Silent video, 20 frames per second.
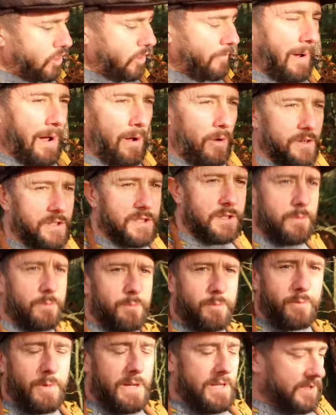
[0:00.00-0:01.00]
come out
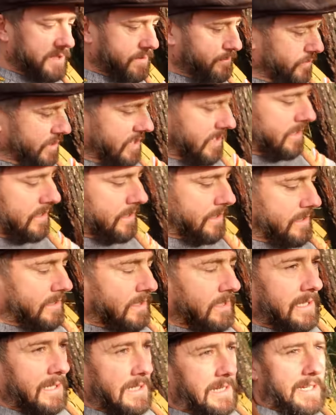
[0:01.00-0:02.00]
in spring
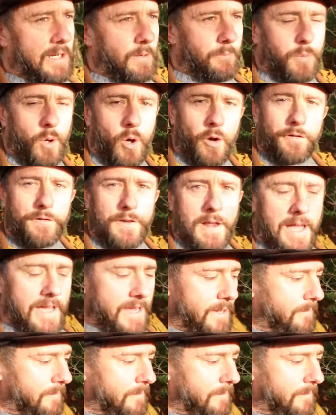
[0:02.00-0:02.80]
like a butterfly